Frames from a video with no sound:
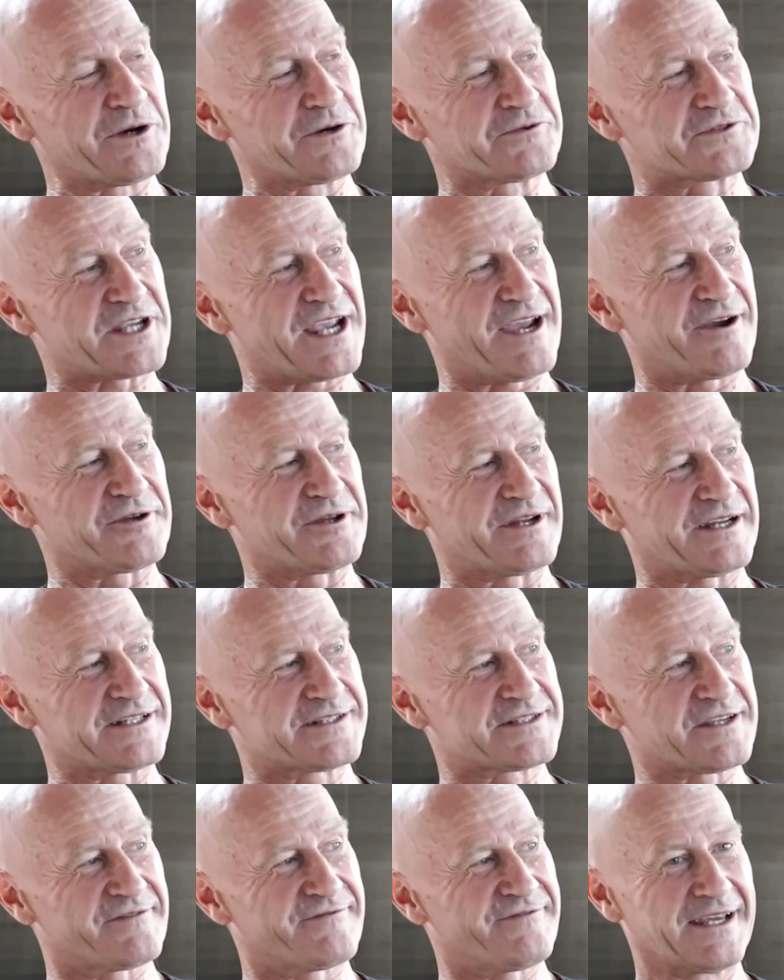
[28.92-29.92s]
will tell you
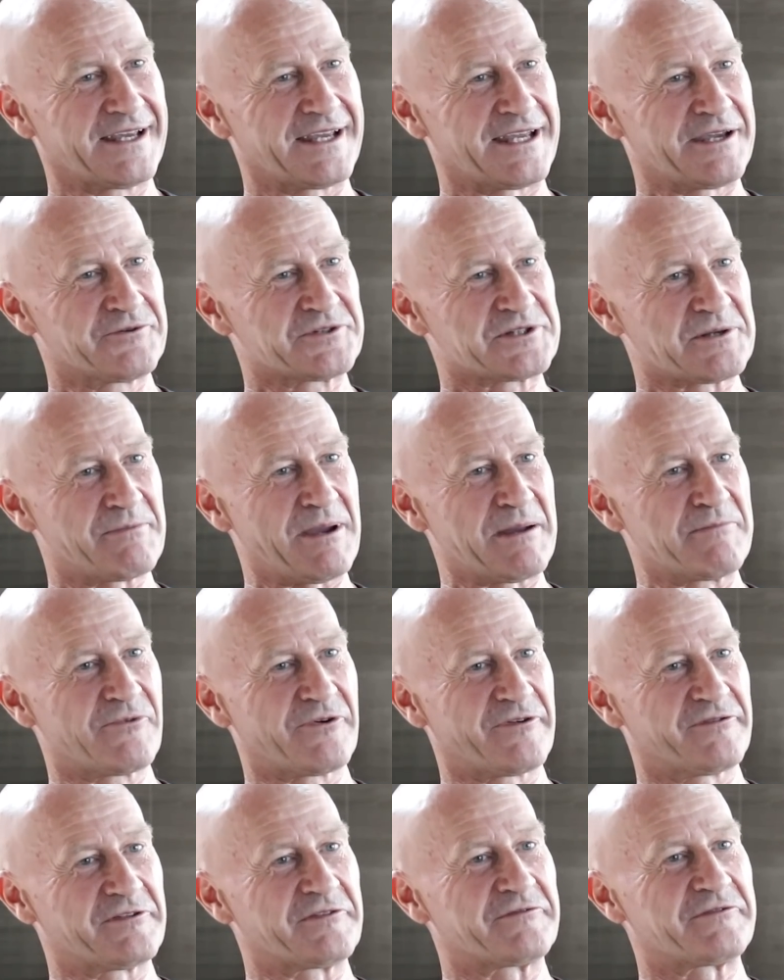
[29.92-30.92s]
that a, he was a
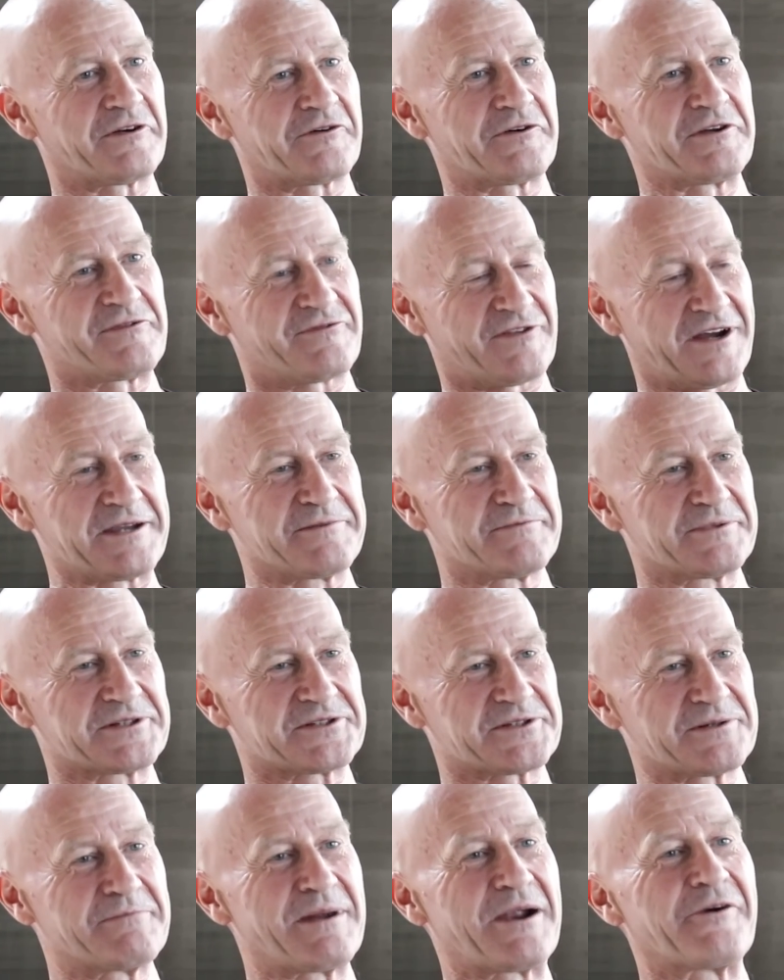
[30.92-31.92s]
member of a very
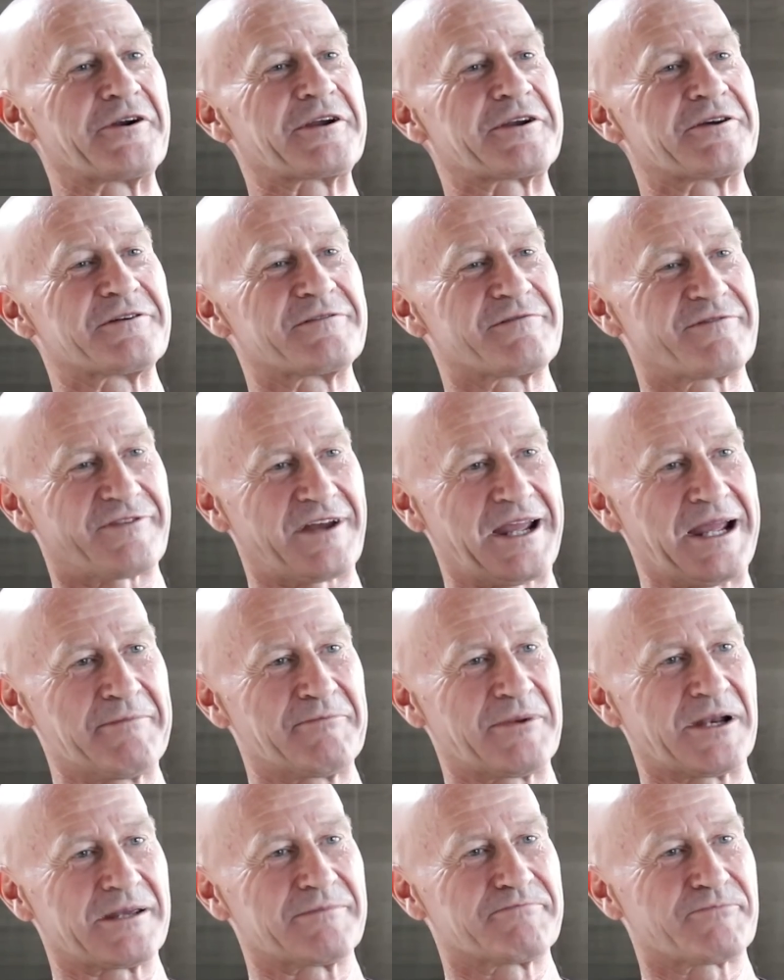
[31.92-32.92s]
famous American
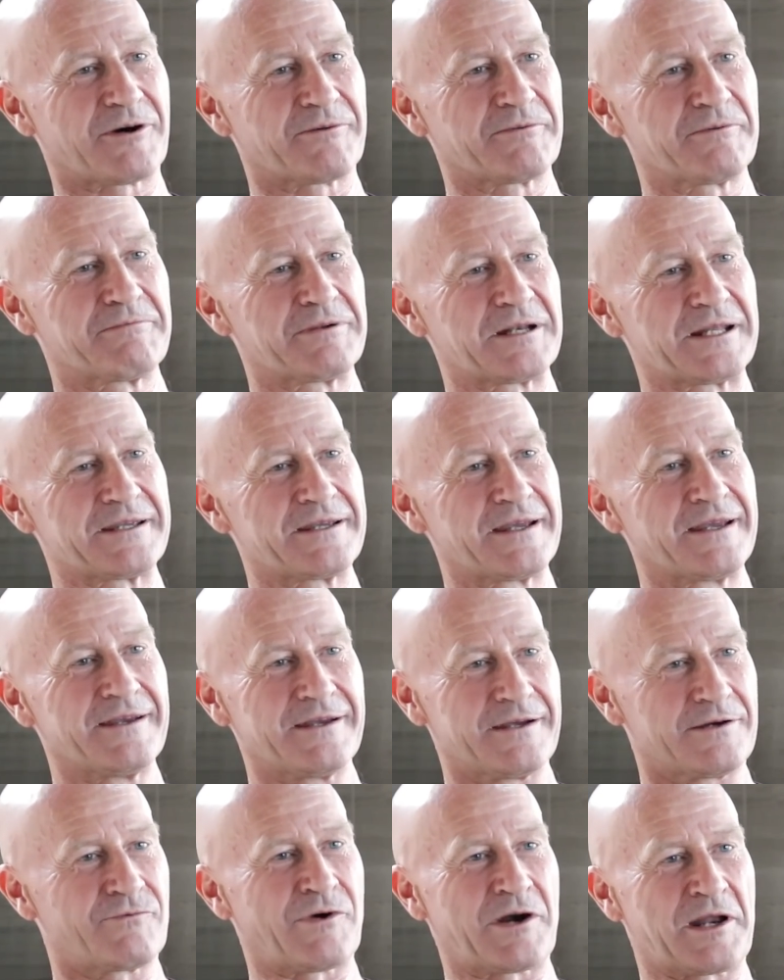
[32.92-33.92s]
family, probably
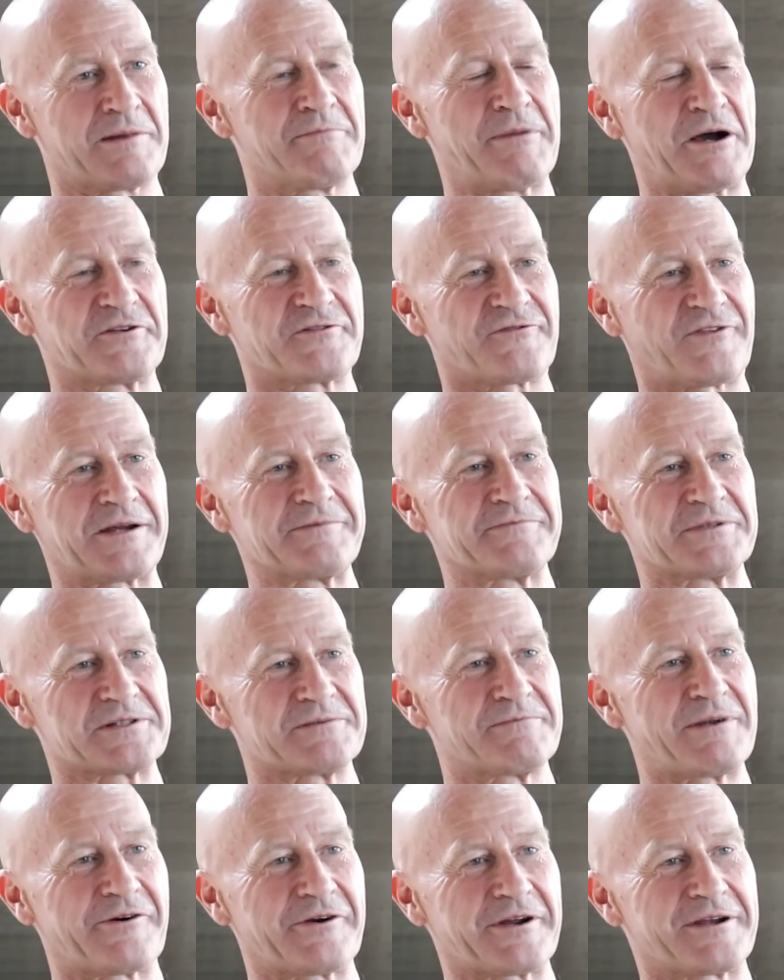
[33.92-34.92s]
one of the most
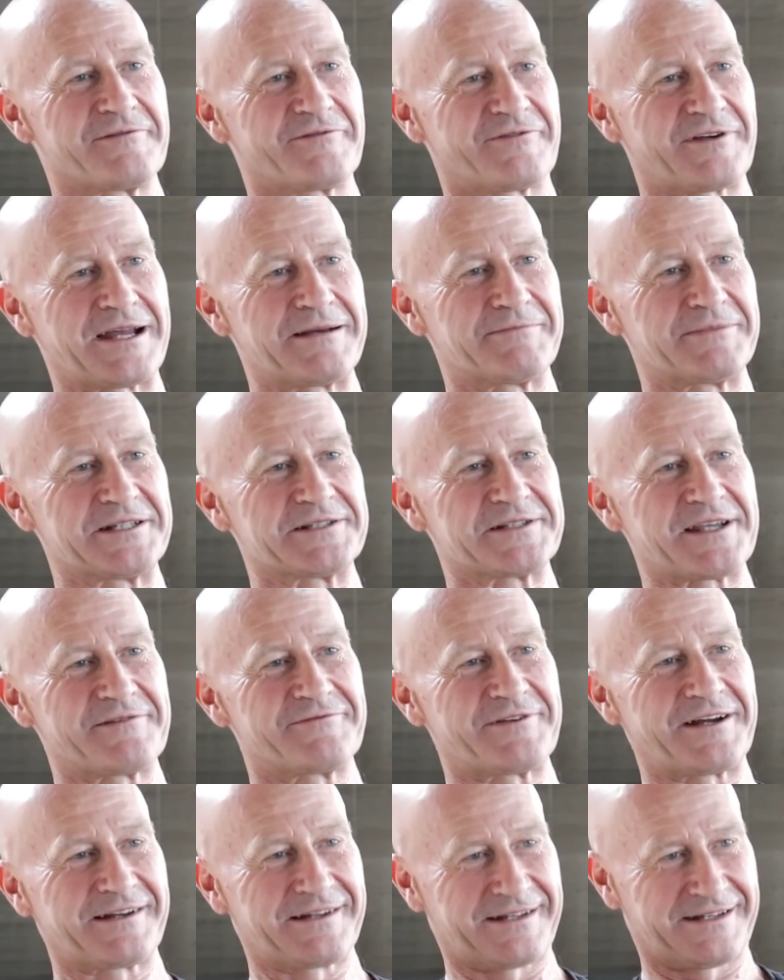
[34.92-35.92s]
famous American families
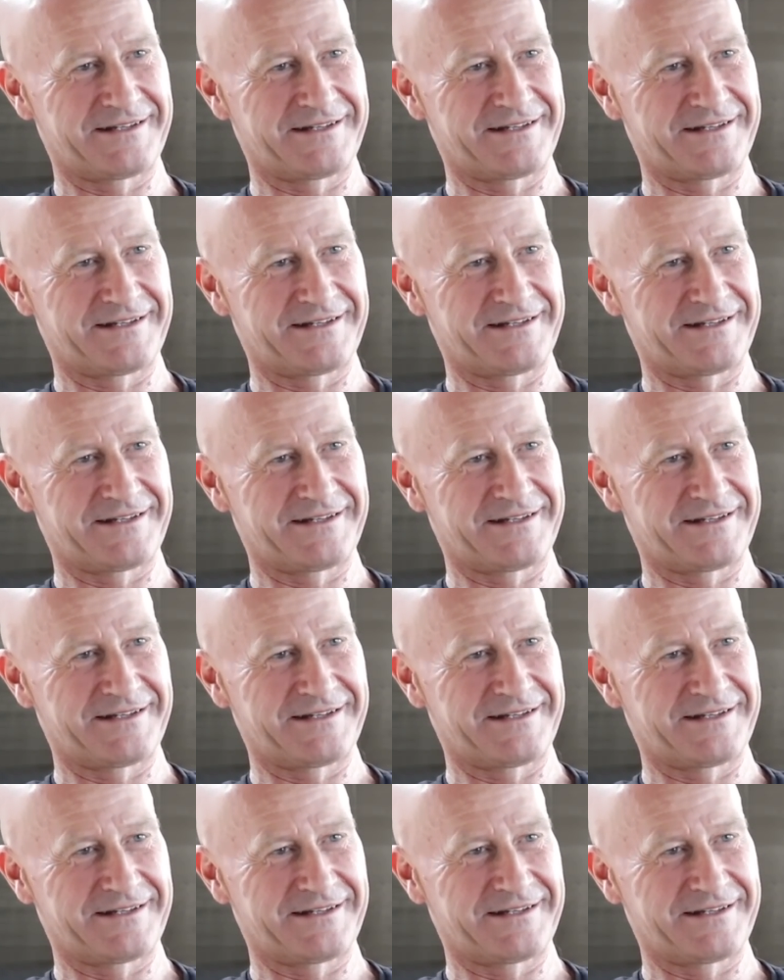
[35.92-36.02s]
ever.